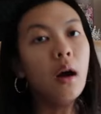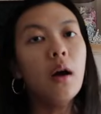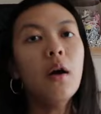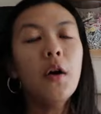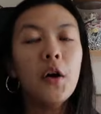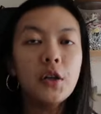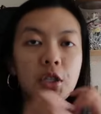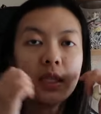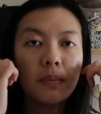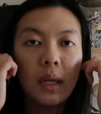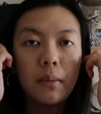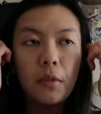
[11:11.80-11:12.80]
or
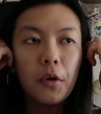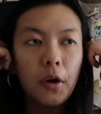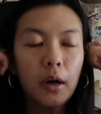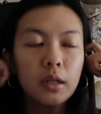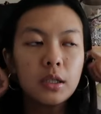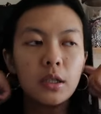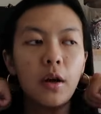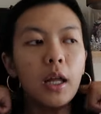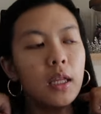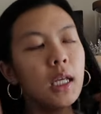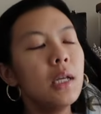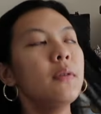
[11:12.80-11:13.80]
just make more. So I
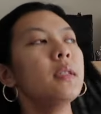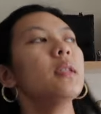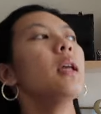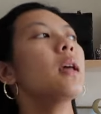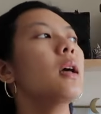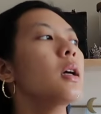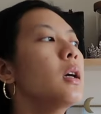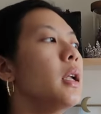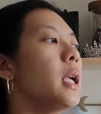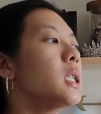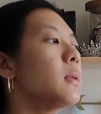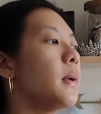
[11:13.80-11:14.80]
think it was like a good
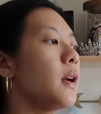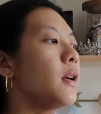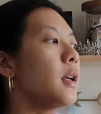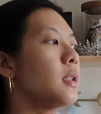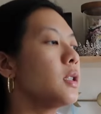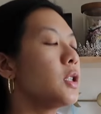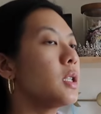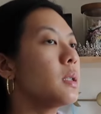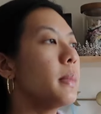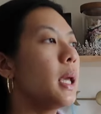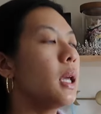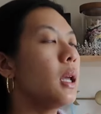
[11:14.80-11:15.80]
experience just
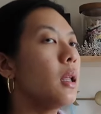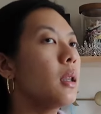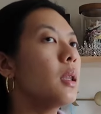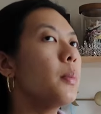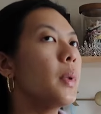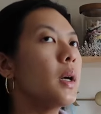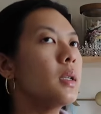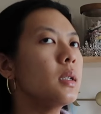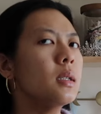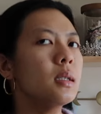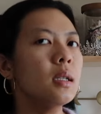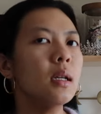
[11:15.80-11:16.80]
making the buttons